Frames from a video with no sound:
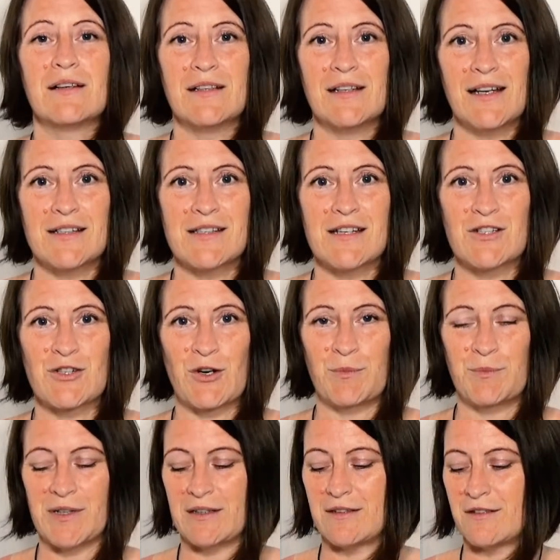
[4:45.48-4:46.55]
gets
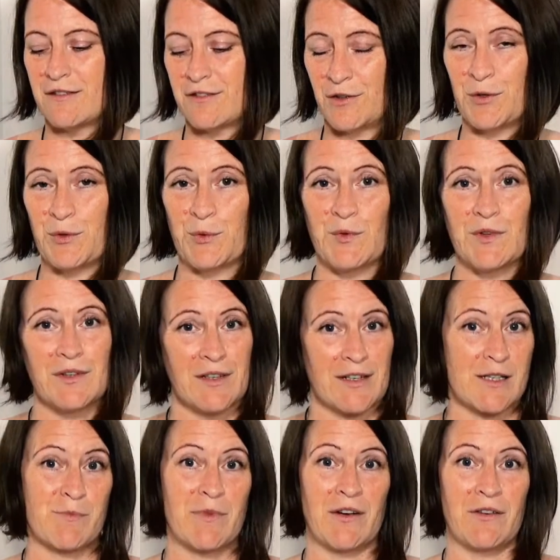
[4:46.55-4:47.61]
interpreted through
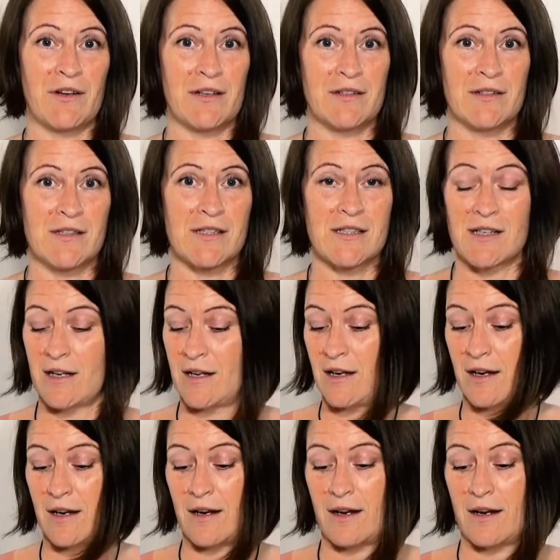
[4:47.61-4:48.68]
experience
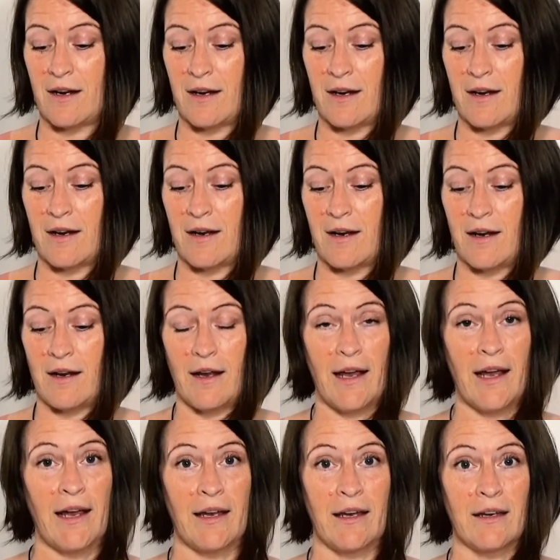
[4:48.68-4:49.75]

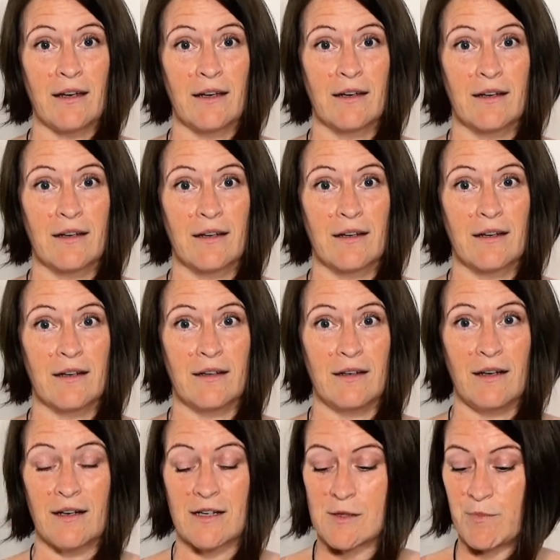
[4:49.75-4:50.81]
A,
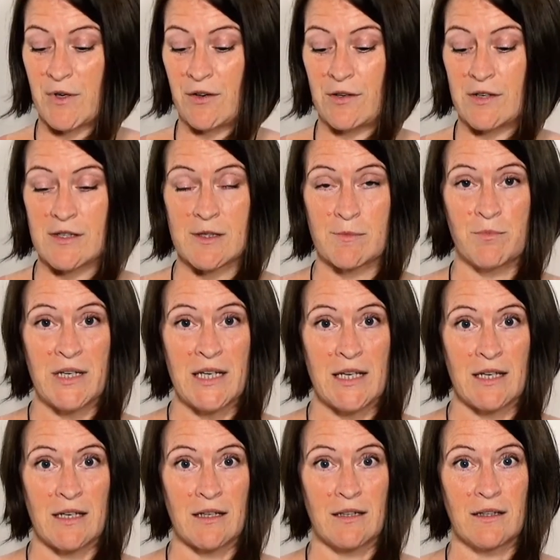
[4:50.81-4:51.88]
experience
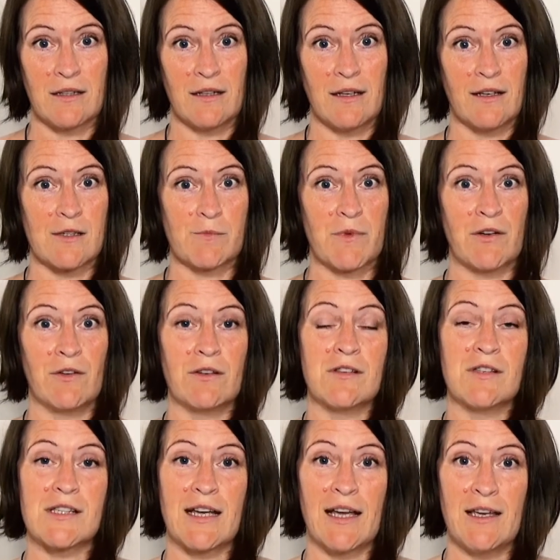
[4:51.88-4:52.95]
B,
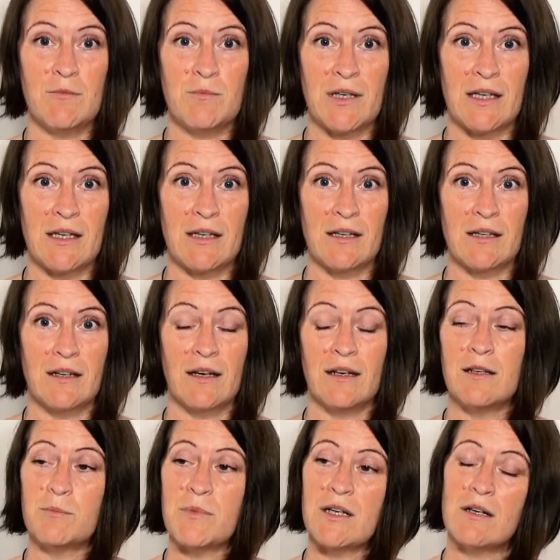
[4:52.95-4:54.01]
experience AB,
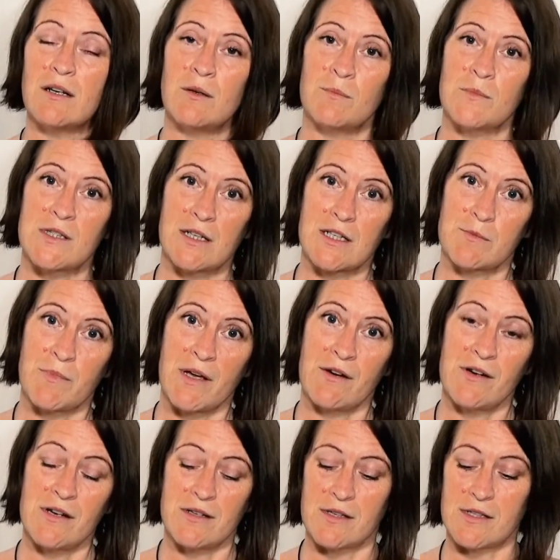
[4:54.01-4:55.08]
and it becomes
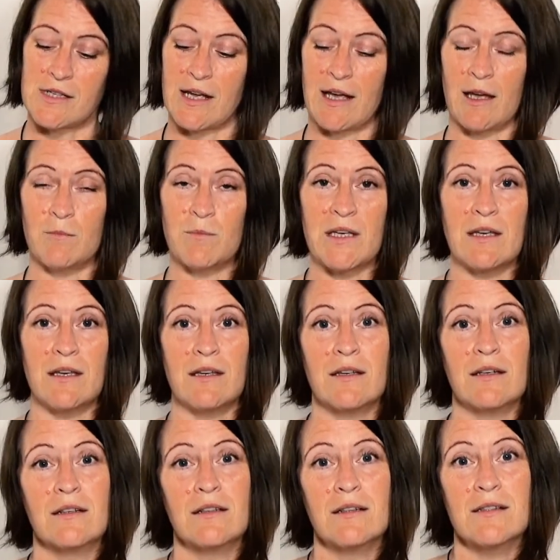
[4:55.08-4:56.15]
experience
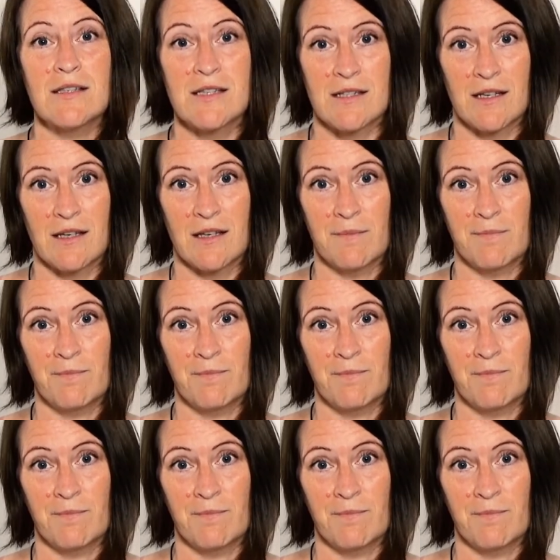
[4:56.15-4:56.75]
ABC.